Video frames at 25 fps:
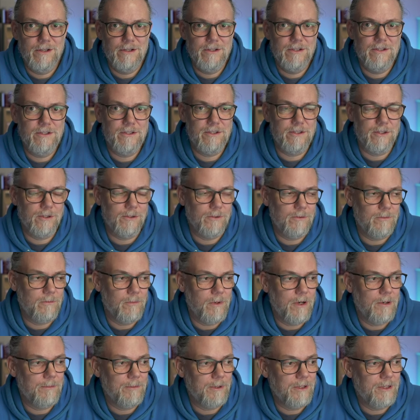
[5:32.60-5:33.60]
So
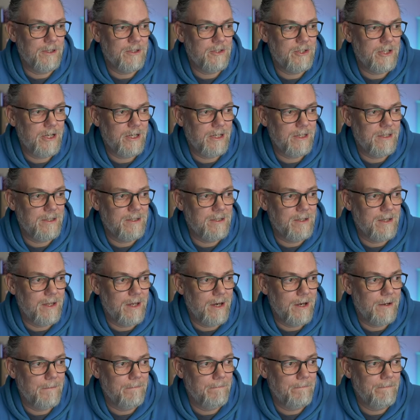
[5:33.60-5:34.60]
I'm going to check into
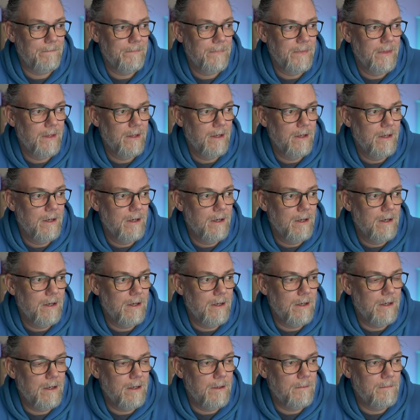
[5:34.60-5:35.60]
that.
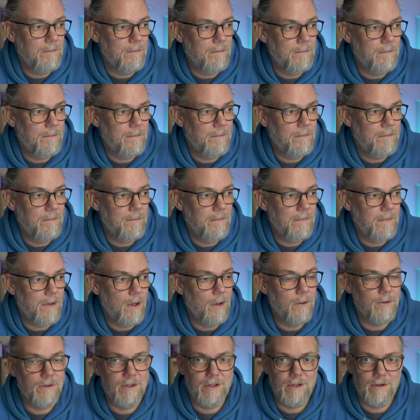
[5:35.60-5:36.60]

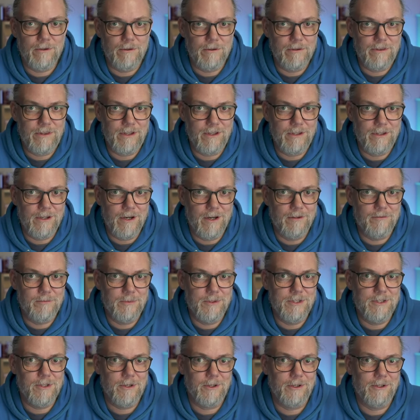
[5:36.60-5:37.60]
The other thing that I've
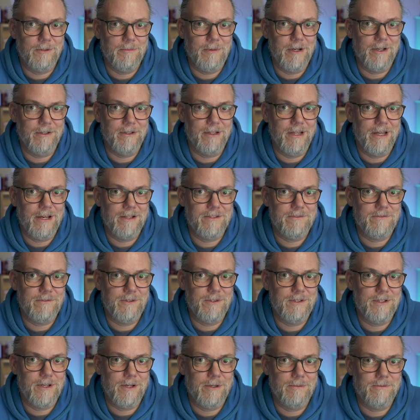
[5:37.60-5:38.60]
been talking about the last few
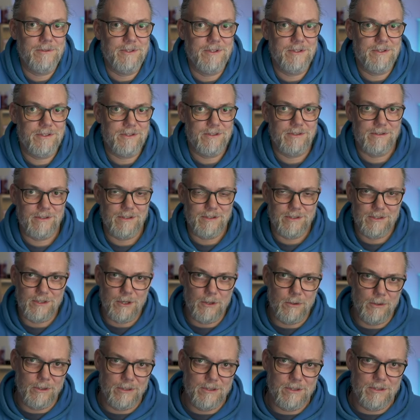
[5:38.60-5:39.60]
times is
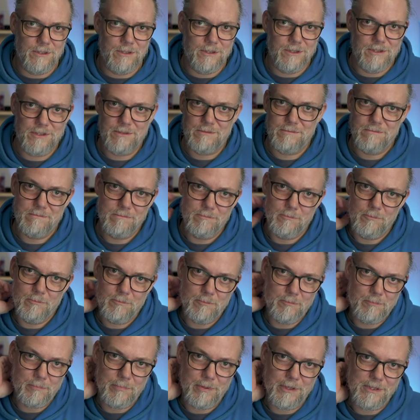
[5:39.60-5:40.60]
going to this
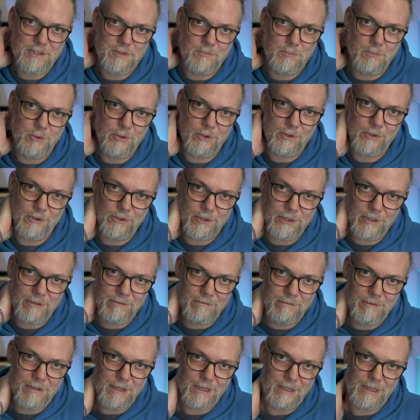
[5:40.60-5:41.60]
place Booker
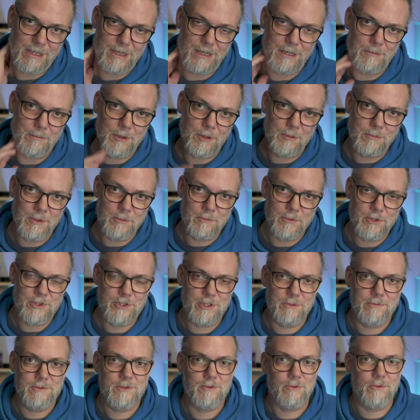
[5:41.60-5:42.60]
and getting my
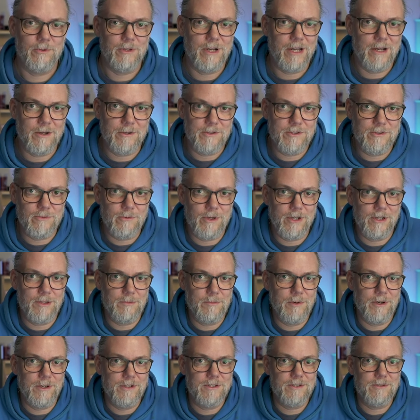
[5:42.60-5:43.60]
membership sorted out so I could
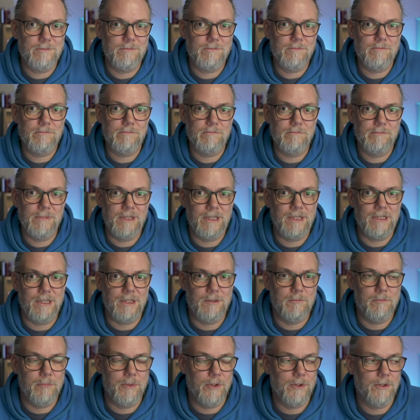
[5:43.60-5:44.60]
buy some meat
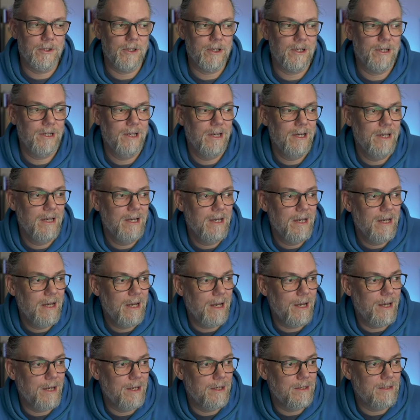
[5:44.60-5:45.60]
in bulk.
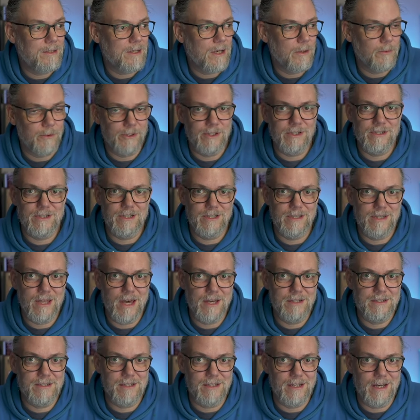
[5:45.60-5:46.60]
And I went and did
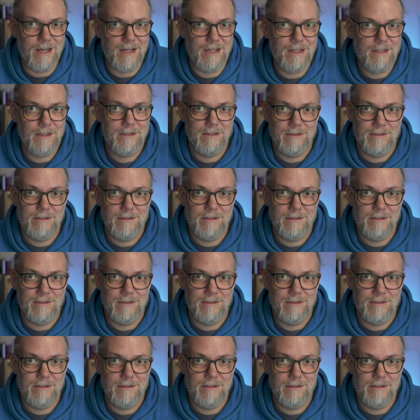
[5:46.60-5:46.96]
that today.